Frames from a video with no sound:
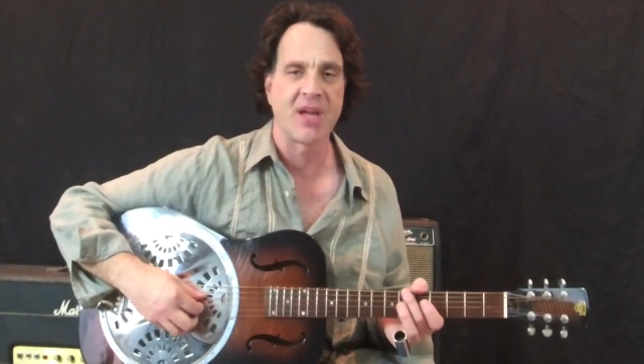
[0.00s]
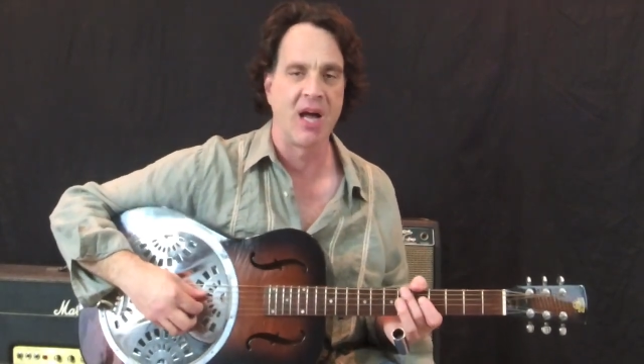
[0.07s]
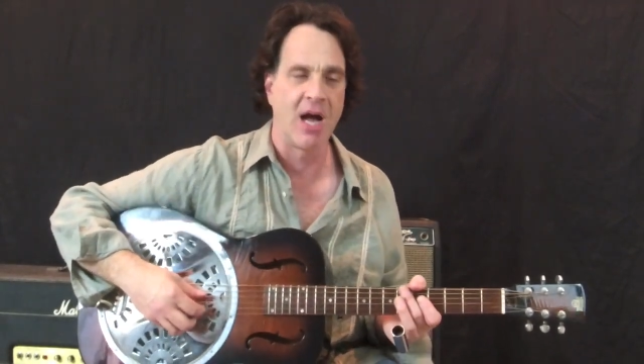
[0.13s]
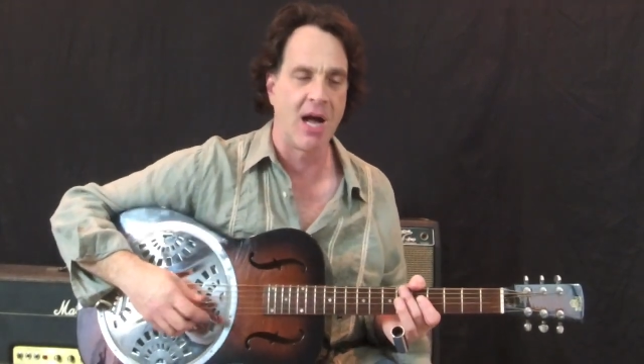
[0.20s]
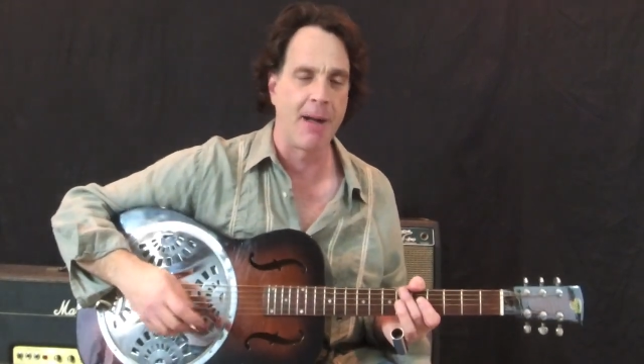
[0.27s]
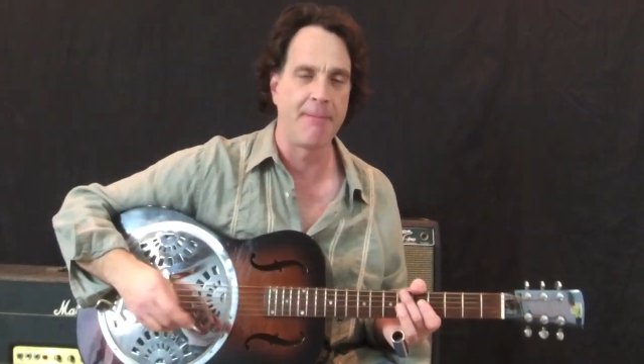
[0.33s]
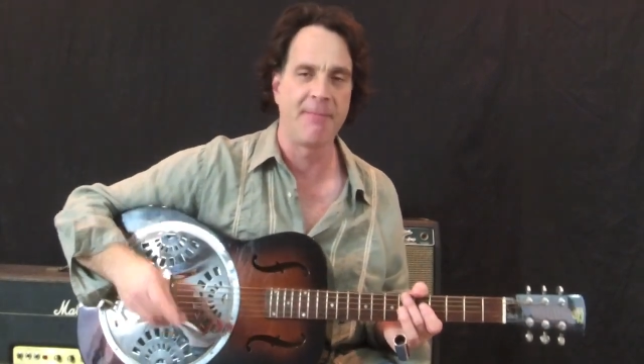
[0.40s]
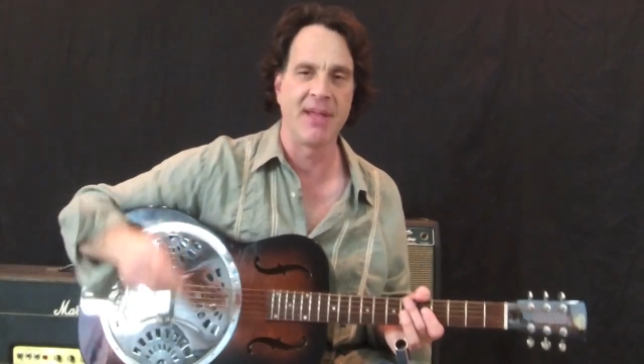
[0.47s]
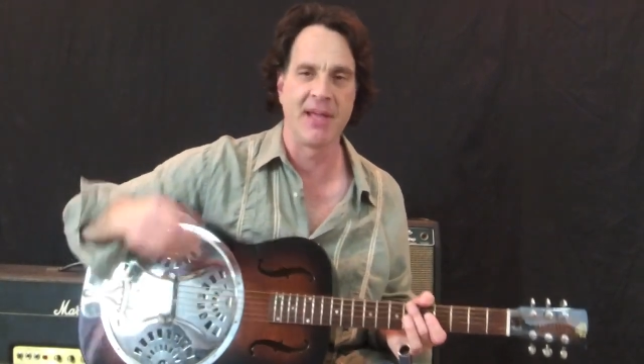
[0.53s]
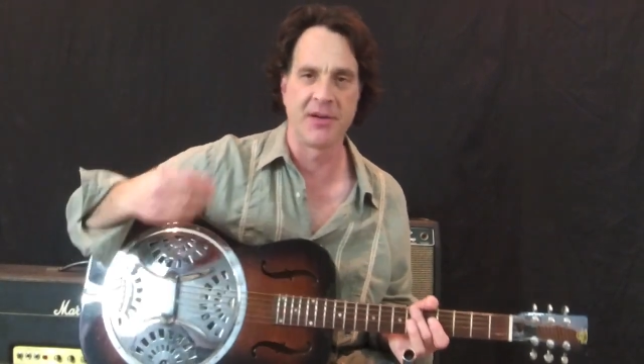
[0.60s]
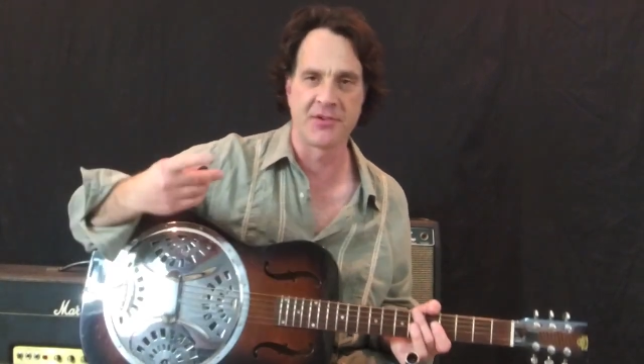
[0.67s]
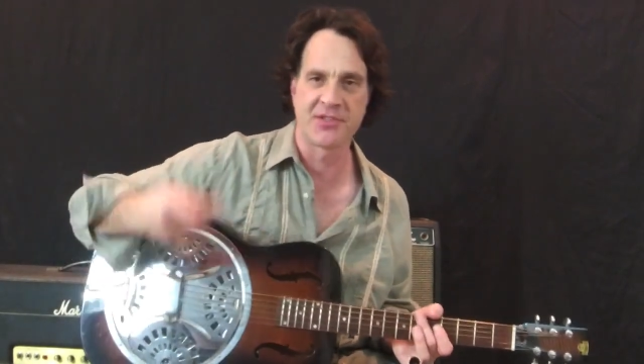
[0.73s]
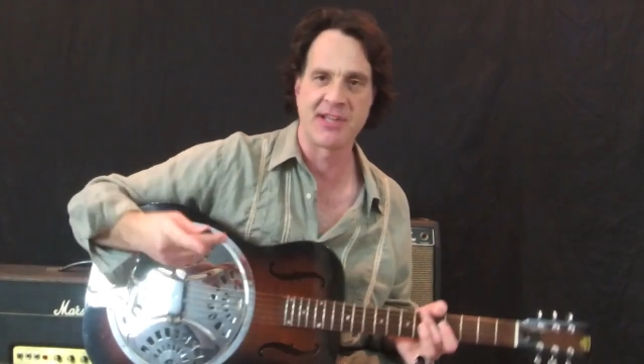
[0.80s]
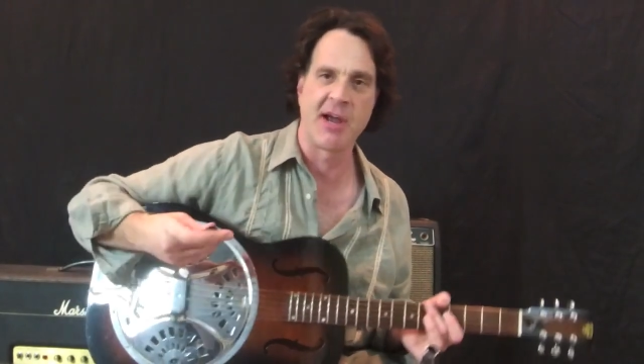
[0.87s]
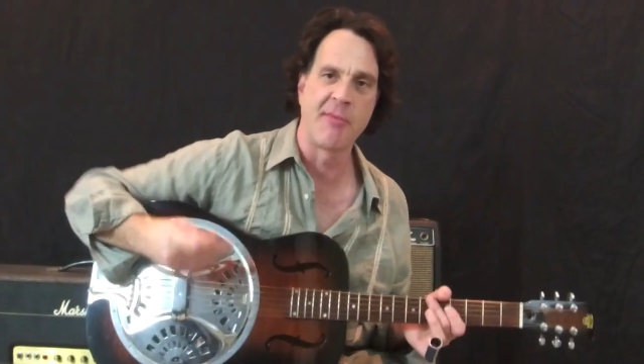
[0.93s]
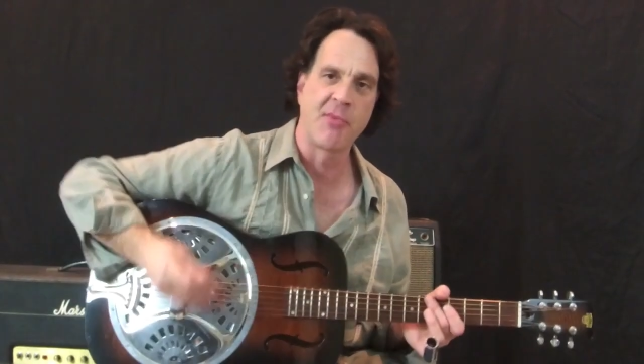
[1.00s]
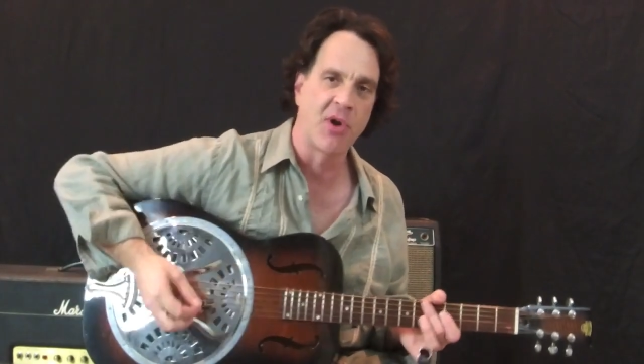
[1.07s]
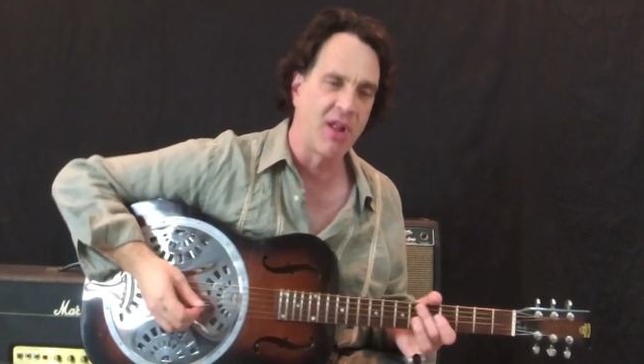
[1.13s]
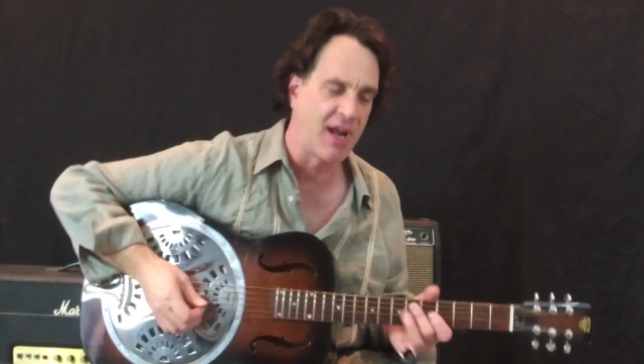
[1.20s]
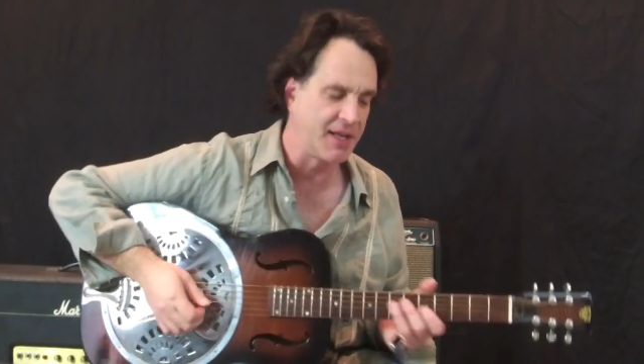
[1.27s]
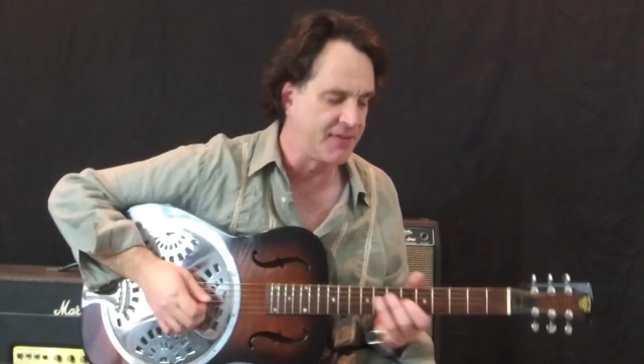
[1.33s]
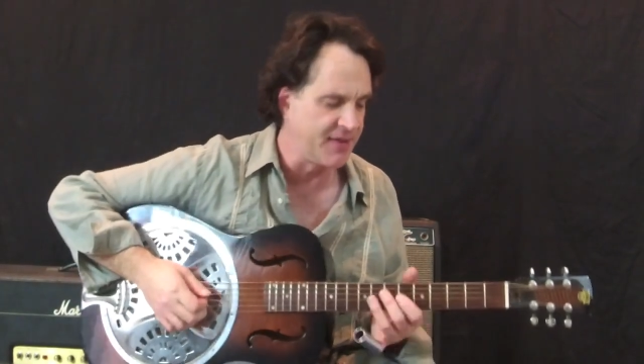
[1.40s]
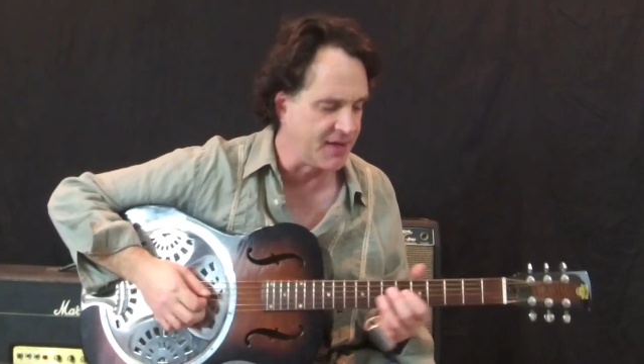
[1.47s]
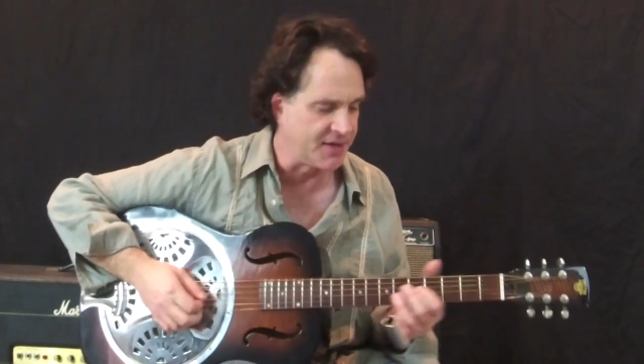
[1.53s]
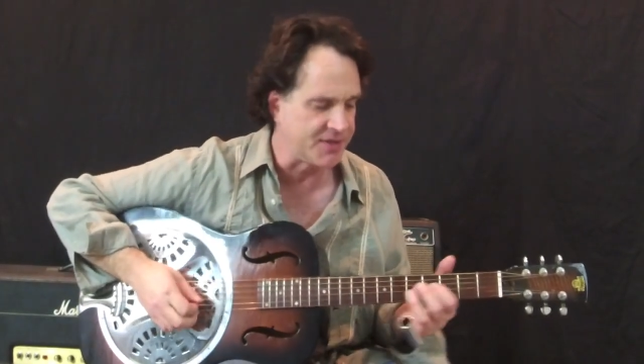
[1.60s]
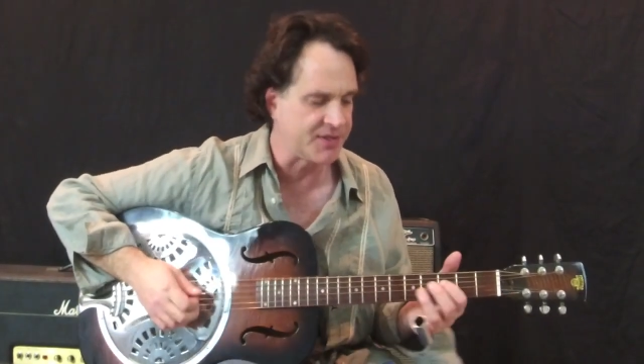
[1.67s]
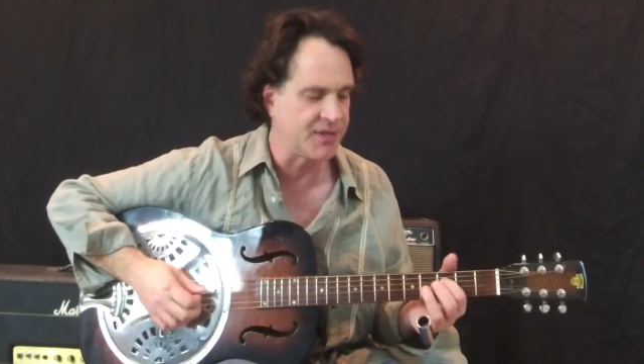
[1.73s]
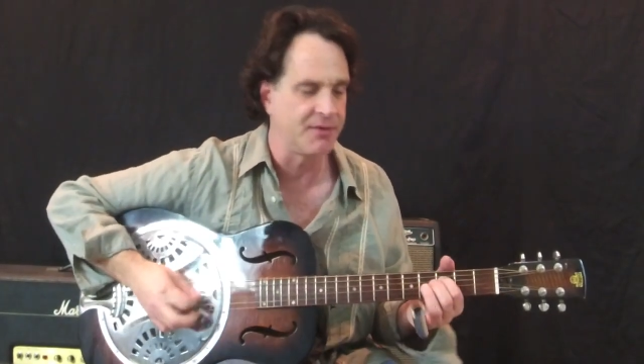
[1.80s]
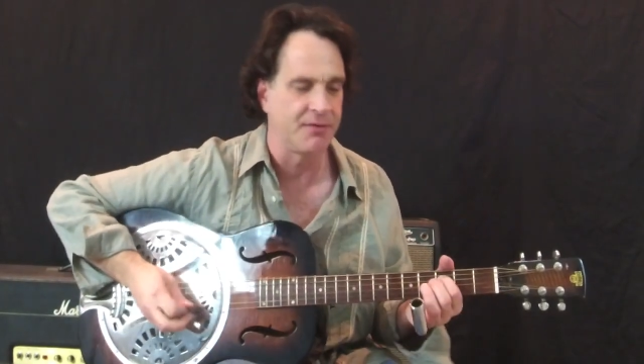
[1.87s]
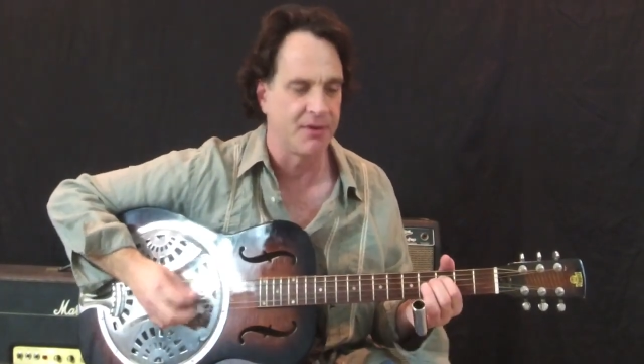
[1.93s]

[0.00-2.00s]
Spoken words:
and it'll sound more like this.